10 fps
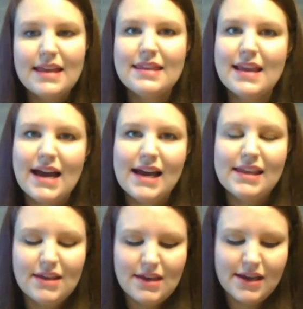
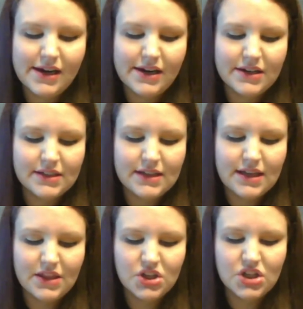9 years in
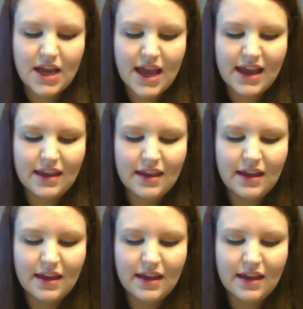the shade.